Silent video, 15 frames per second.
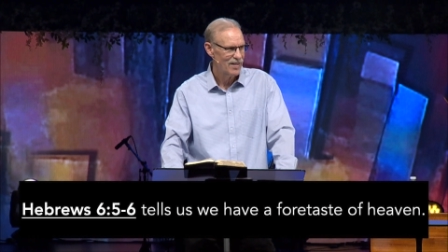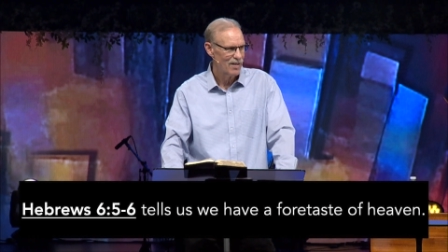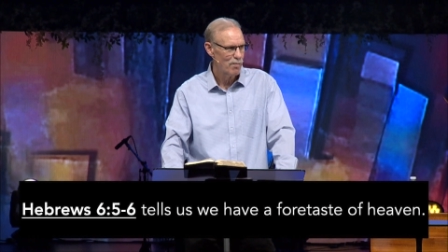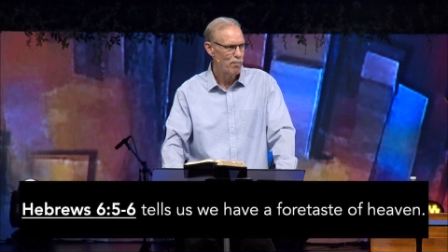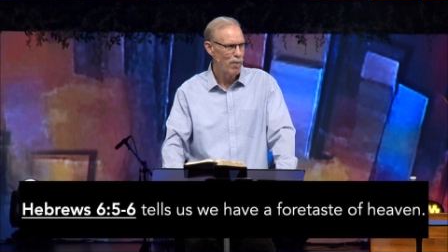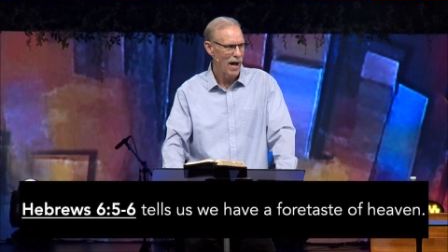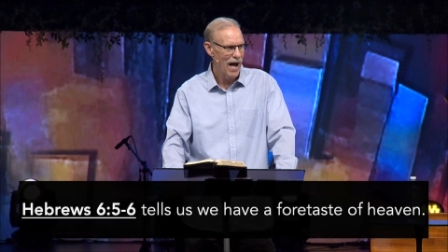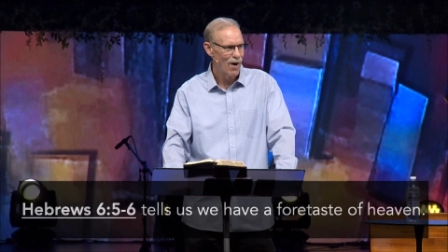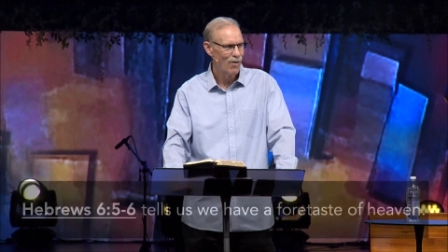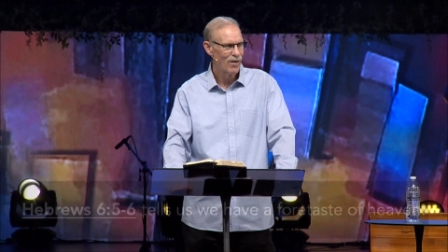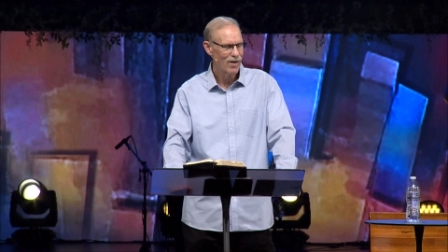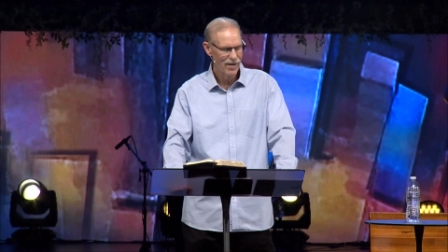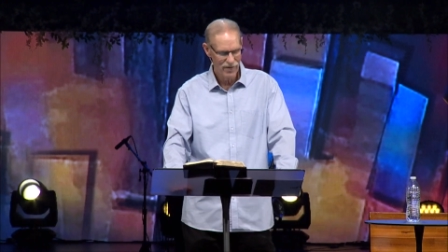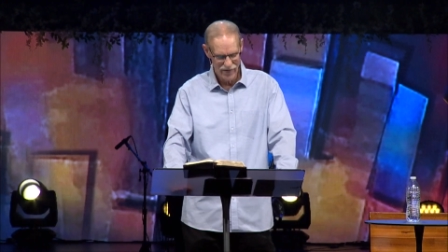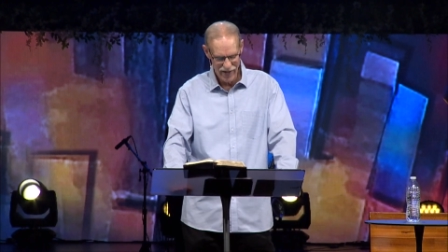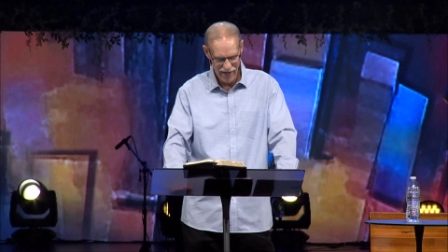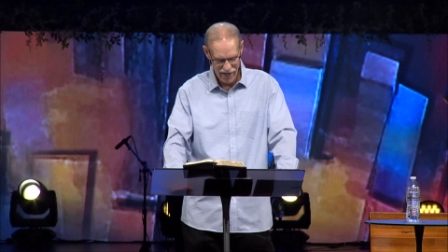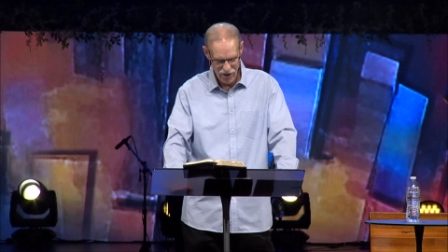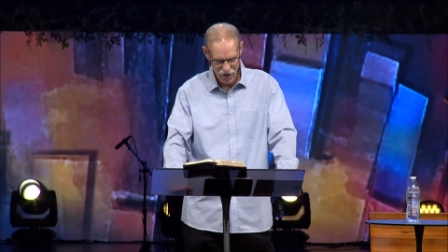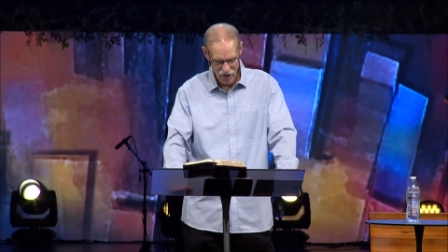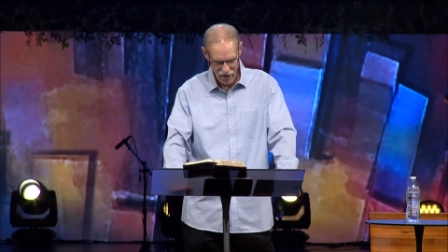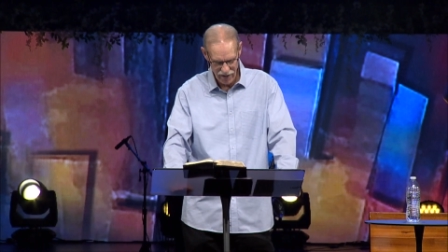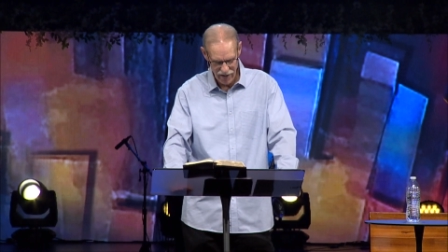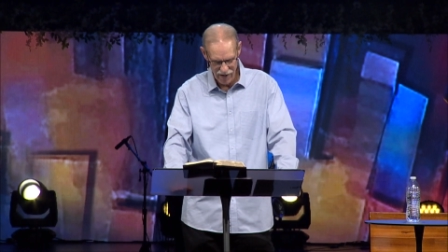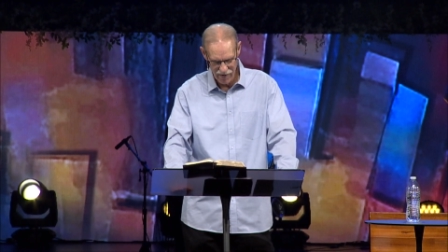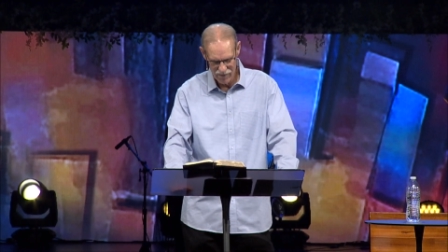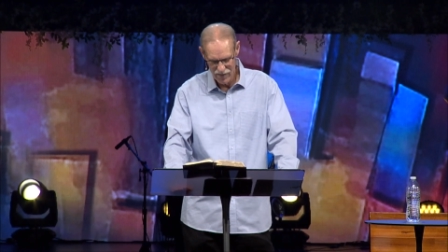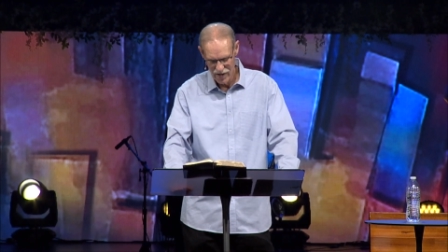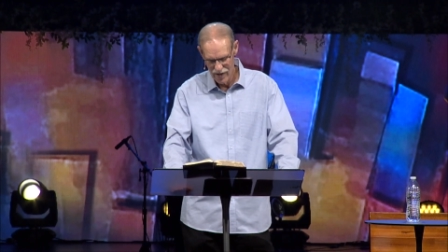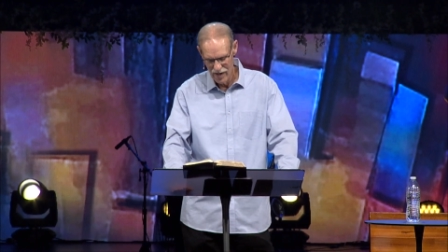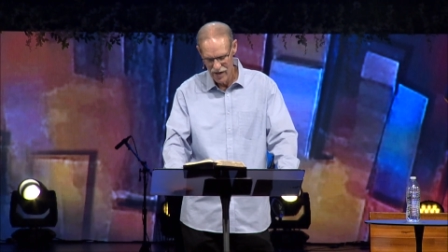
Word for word: The power of the age to come.